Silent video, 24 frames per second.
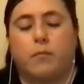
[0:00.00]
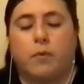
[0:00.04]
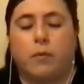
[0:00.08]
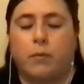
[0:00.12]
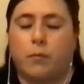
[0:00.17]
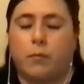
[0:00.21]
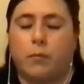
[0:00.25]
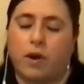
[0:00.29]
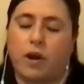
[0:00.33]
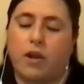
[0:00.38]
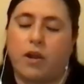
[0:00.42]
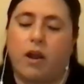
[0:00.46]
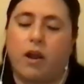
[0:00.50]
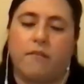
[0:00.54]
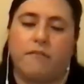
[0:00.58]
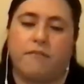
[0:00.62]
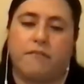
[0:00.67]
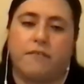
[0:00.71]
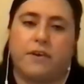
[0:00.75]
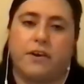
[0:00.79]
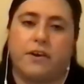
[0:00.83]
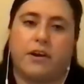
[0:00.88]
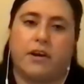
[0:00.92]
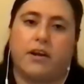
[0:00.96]
where I
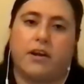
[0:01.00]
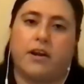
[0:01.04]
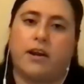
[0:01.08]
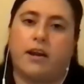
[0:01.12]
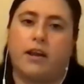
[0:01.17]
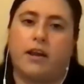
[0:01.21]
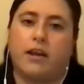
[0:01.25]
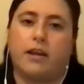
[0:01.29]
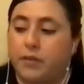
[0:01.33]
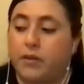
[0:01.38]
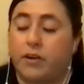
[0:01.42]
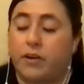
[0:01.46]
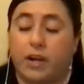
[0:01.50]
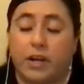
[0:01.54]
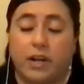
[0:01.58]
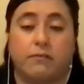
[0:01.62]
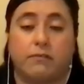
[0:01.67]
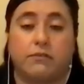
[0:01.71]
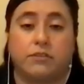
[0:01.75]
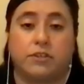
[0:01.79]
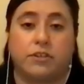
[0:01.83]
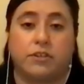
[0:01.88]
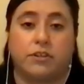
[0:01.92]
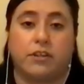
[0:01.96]
offer creative
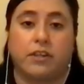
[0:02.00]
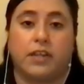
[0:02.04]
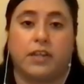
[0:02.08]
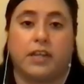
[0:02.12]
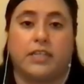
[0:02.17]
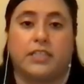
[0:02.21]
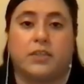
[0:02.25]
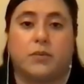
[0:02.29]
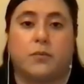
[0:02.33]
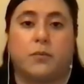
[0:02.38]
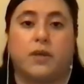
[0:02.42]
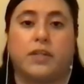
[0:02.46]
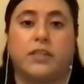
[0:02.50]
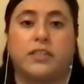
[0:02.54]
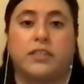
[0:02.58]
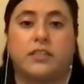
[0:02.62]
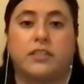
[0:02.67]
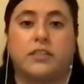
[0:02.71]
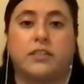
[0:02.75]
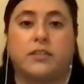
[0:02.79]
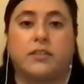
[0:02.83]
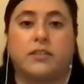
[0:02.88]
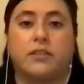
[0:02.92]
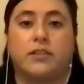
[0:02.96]
journaling as a way
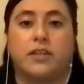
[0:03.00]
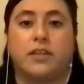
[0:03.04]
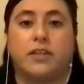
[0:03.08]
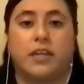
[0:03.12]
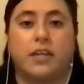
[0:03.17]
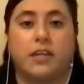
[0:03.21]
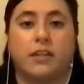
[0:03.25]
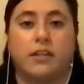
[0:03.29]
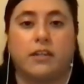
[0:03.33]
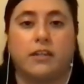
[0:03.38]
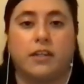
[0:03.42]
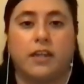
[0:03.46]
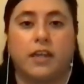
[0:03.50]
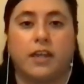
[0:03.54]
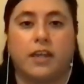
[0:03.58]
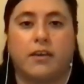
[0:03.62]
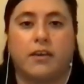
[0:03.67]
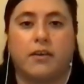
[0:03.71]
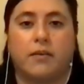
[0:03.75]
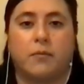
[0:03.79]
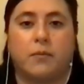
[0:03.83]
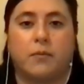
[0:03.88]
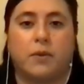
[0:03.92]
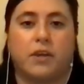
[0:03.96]
to heal,
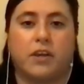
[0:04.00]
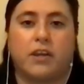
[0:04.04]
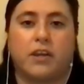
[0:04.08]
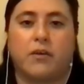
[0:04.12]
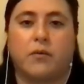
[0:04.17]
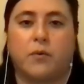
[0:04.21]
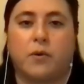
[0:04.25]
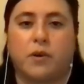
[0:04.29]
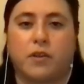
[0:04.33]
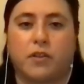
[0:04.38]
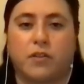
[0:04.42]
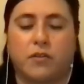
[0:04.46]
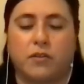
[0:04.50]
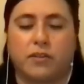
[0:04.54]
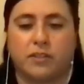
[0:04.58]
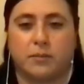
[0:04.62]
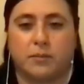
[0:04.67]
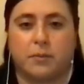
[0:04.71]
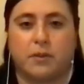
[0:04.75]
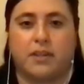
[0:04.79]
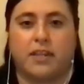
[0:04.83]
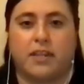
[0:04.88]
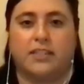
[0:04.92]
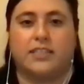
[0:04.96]
and we can work through some
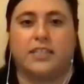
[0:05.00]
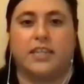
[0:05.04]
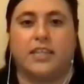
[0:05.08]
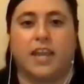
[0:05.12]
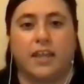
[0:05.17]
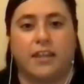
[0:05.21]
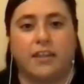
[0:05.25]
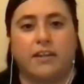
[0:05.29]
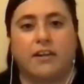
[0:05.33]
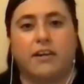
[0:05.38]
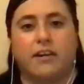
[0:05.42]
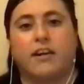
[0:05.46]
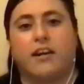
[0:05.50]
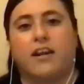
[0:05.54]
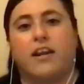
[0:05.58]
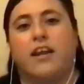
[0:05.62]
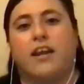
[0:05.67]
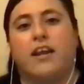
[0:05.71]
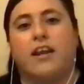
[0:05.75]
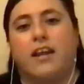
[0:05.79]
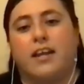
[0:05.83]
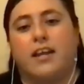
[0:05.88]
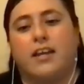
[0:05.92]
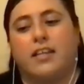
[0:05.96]
of that together.
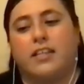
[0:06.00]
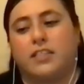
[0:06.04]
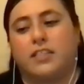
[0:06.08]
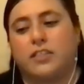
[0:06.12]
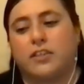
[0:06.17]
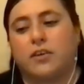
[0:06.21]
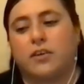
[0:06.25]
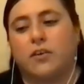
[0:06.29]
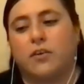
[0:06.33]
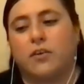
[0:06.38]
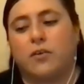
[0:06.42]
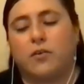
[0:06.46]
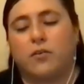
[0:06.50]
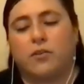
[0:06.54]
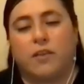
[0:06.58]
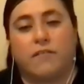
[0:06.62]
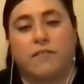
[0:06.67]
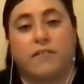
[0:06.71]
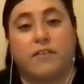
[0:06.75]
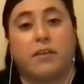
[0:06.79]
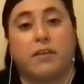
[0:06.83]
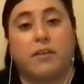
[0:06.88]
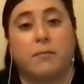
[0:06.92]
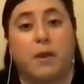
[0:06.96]
So
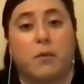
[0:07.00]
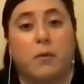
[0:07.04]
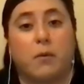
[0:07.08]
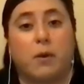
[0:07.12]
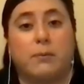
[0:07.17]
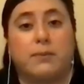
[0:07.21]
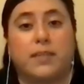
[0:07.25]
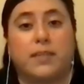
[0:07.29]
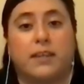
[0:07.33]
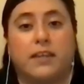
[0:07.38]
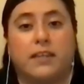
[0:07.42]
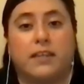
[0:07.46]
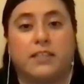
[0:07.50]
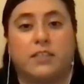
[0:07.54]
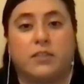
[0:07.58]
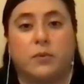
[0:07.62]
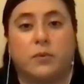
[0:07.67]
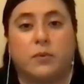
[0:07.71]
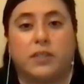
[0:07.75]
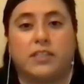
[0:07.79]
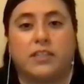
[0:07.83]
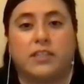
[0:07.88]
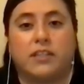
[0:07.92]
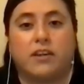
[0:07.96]
definitely my website is the
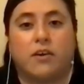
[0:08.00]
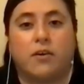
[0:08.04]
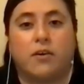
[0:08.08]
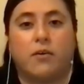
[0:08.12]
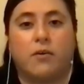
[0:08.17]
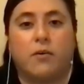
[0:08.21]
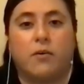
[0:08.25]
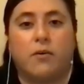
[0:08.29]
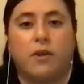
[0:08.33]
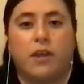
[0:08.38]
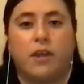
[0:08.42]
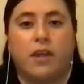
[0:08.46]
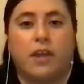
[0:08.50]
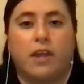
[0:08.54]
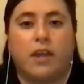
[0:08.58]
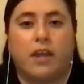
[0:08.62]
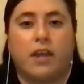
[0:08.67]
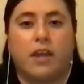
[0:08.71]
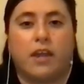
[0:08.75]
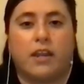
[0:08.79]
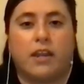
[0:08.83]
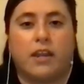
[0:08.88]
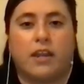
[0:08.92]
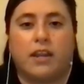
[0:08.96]
way to go,
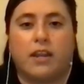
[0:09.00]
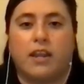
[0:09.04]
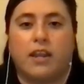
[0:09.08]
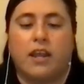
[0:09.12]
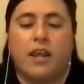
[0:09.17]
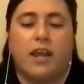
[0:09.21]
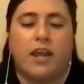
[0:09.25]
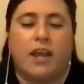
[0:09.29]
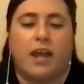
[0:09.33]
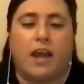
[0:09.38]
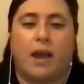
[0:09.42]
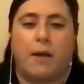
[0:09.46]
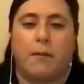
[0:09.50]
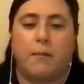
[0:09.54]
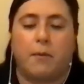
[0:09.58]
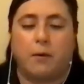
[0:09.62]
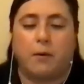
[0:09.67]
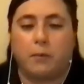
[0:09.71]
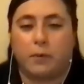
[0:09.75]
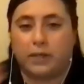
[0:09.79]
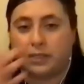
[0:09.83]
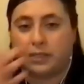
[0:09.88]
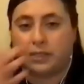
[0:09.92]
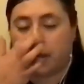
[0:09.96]
and I'm
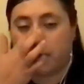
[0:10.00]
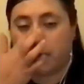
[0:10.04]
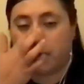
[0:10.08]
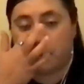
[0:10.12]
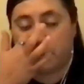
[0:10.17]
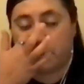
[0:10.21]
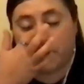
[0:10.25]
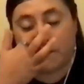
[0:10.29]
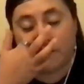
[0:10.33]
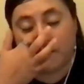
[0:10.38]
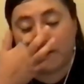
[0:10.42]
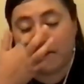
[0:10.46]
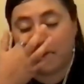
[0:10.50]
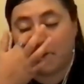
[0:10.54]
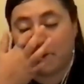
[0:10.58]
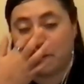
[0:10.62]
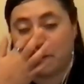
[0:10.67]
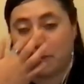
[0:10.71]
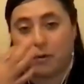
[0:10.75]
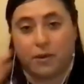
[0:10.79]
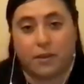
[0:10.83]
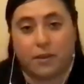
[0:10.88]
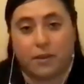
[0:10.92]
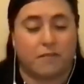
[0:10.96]
always
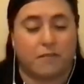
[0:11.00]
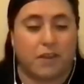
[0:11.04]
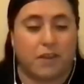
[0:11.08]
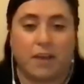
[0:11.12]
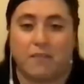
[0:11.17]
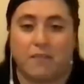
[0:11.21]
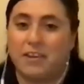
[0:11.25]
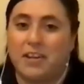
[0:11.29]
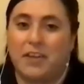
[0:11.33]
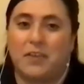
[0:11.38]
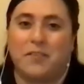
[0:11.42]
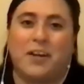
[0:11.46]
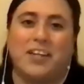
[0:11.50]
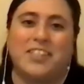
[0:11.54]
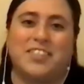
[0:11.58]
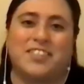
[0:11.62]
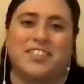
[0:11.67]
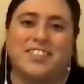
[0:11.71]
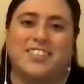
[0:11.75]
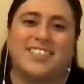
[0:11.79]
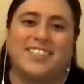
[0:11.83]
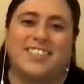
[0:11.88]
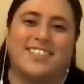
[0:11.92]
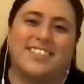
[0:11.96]
available if you have any
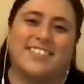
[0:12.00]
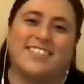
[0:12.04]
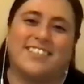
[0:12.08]
questions.